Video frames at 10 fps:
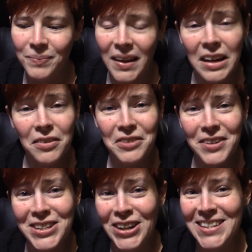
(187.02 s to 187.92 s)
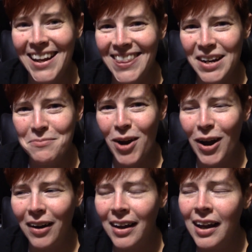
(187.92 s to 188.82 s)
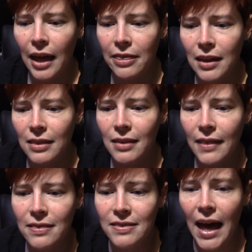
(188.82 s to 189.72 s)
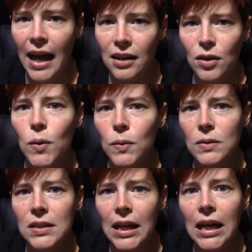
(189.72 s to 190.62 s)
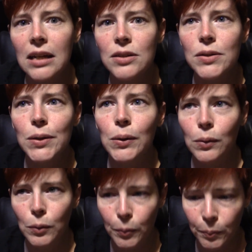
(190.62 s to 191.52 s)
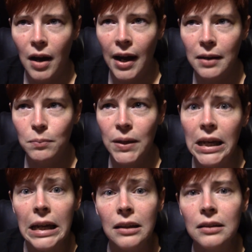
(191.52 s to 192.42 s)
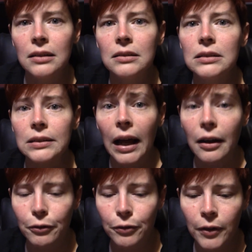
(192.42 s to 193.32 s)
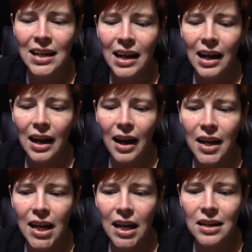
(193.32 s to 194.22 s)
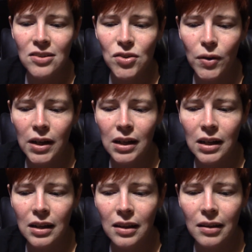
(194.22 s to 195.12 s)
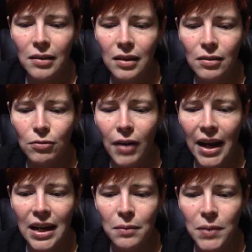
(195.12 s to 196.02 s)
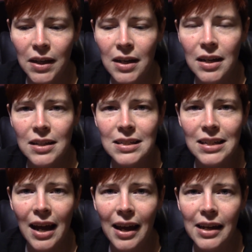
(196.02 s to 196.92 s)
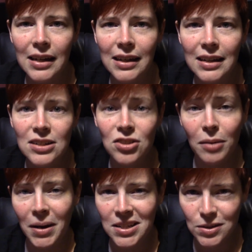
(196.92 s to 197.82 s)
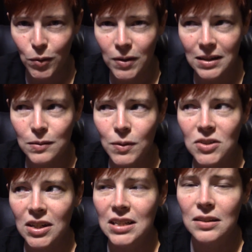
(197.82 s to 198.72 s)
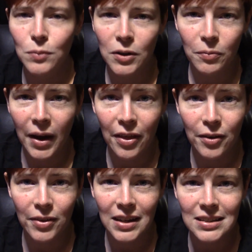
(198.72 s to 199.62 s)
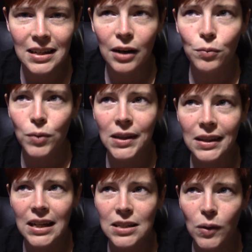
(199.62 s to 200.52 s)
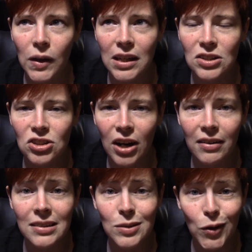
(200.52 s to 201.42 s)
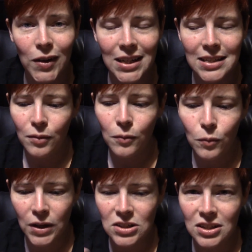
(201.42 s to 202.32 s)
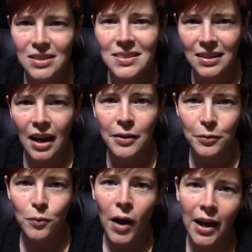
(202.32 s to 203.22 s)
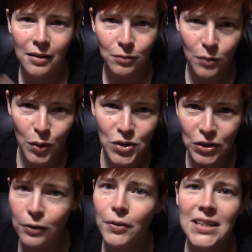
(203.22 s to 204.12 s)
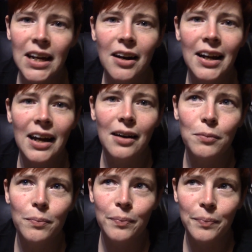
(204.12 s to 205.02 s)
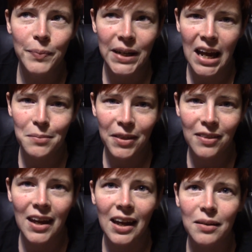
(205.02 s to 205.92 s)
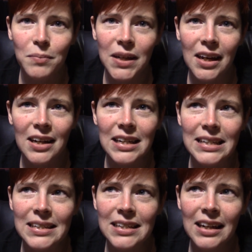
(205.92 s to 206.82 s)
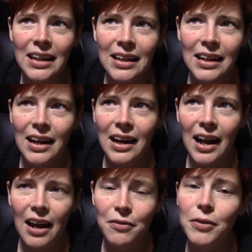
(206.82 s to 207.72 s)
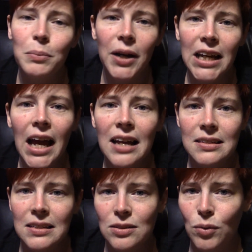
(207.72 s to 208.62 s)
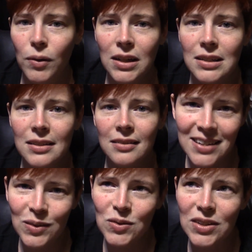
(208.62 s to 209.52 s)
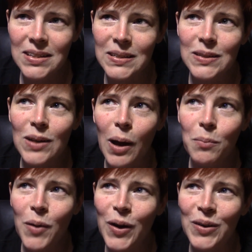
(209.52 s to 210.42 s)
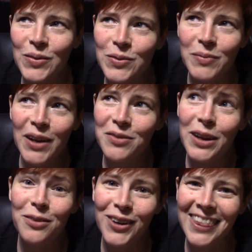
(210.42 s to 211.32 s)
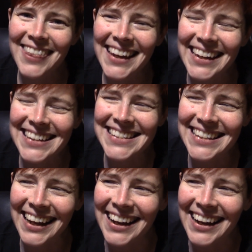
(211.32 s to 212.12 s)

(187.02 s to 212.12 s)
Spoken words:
Even if it turns out that I'm wrong. I think that that goes into my being love. I enjoy writing because I get to share my stories, which is one of my other things that I really like doing, is sharing stories, which is kind of why Road to Nerdfighter became a thing, because everybody has stories. These are just some of my favorite things.